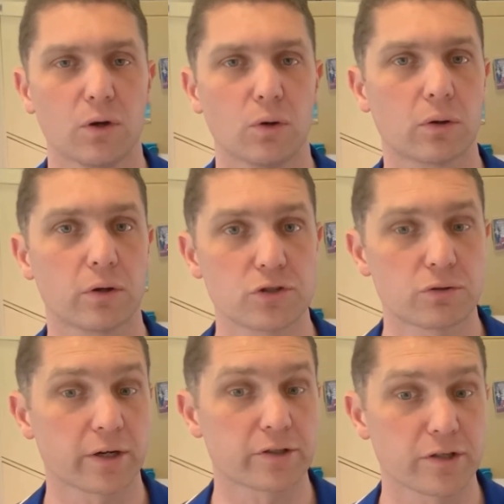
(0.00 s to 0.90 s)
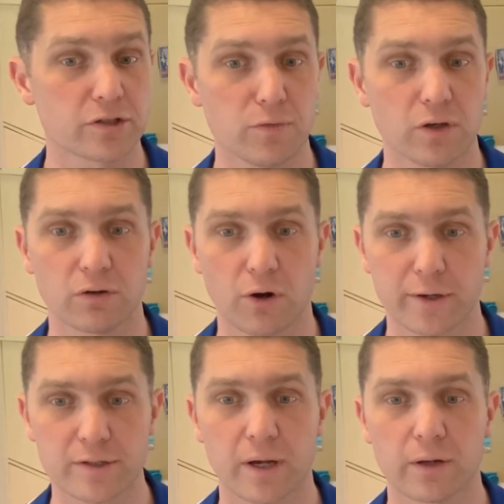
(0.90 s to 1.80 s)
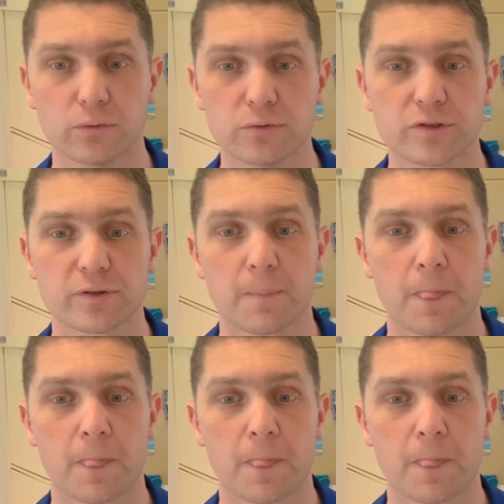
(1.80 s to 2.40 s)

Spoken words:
or constructing some new growing tunnels.